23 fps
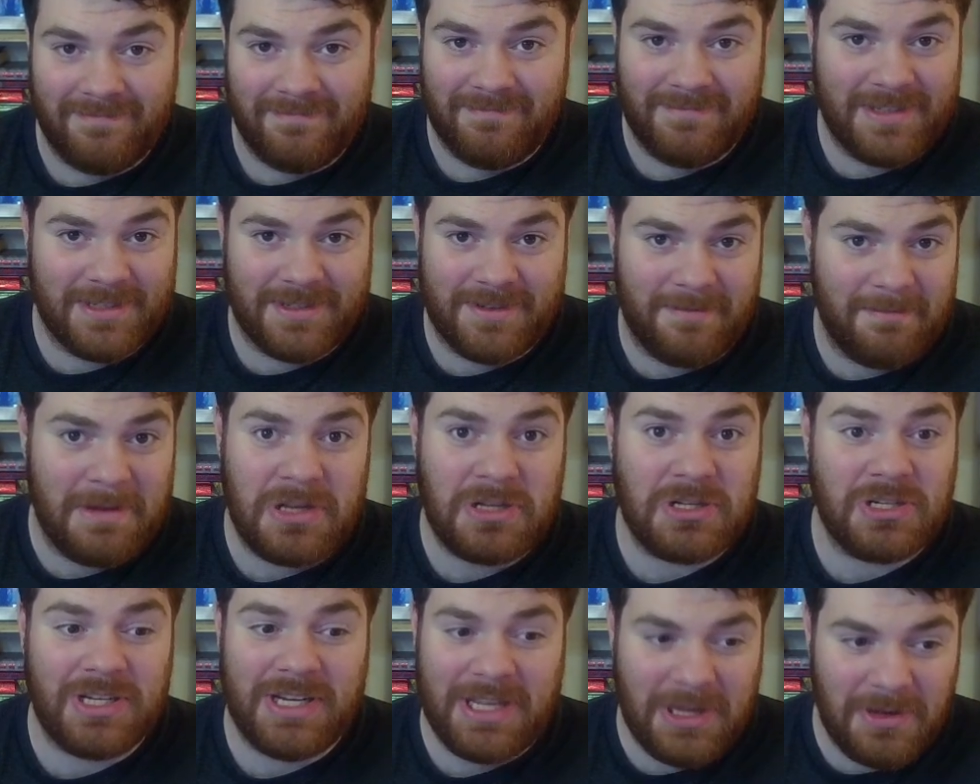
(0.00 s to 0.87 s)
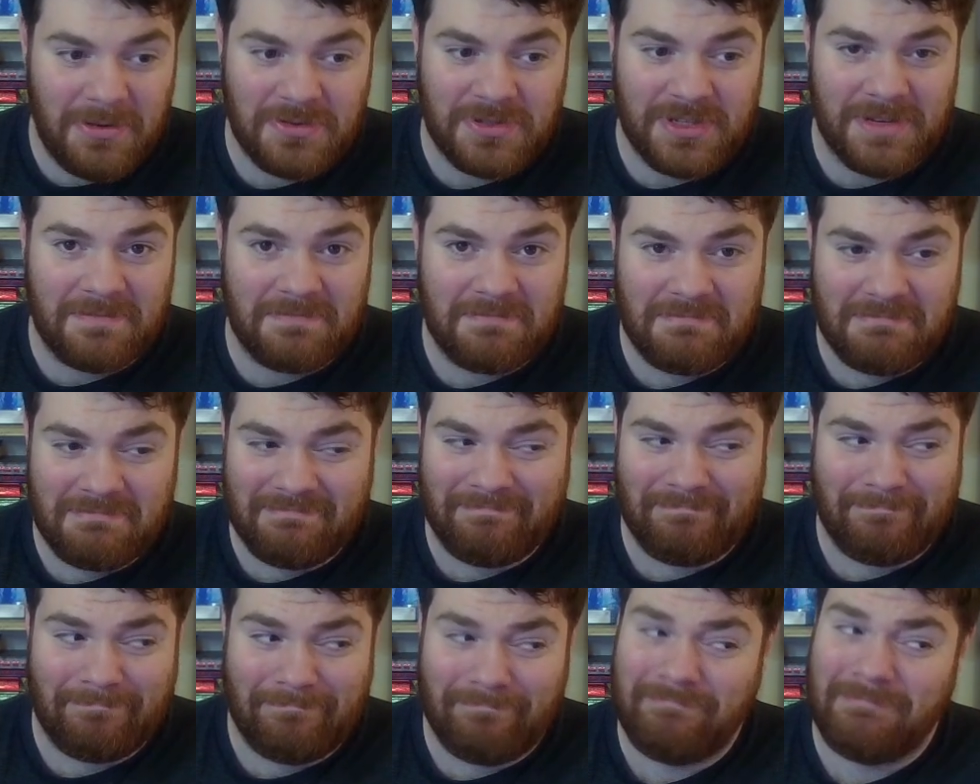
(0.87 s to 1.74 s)
just immediately use it.
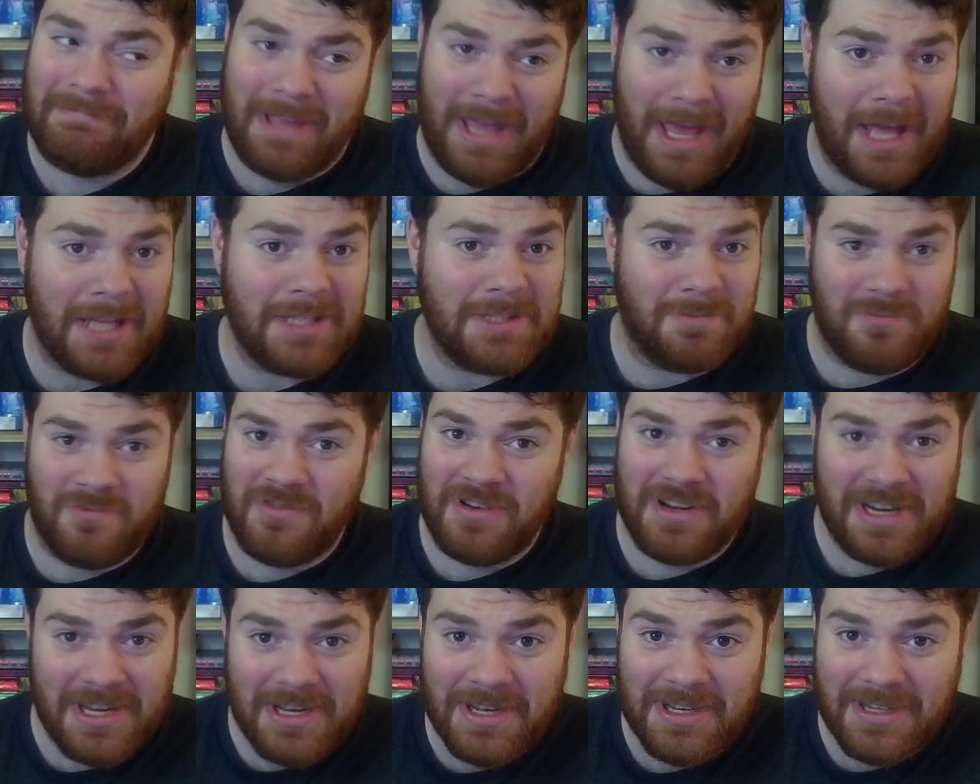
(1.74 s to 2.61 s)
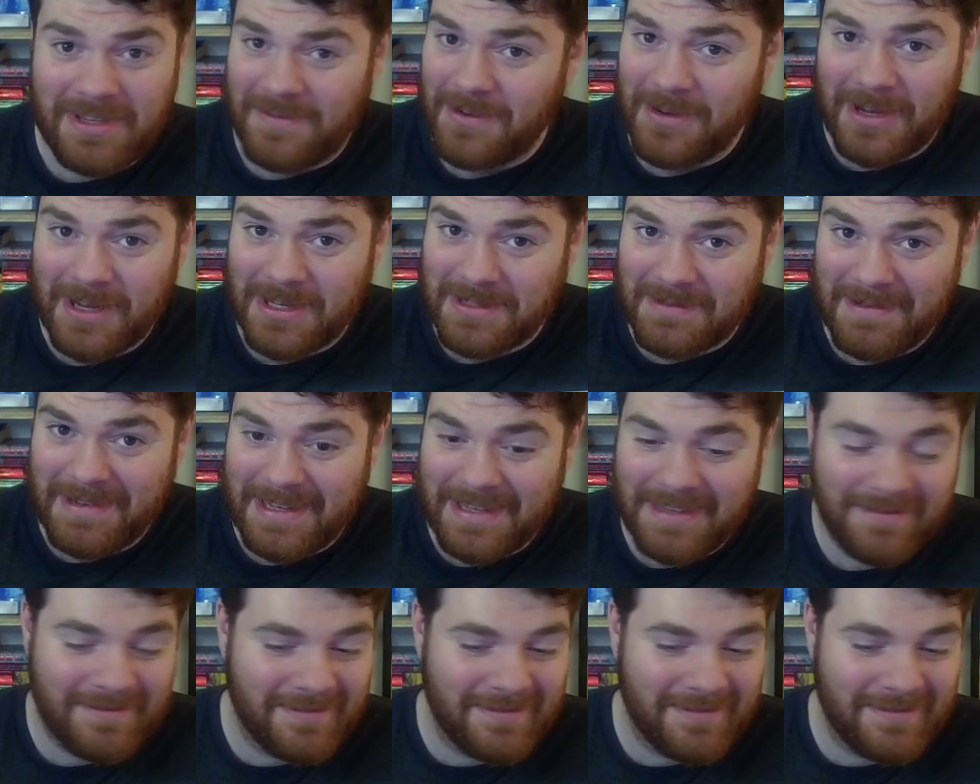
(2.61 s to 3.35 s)
That's pretty good if you ask me.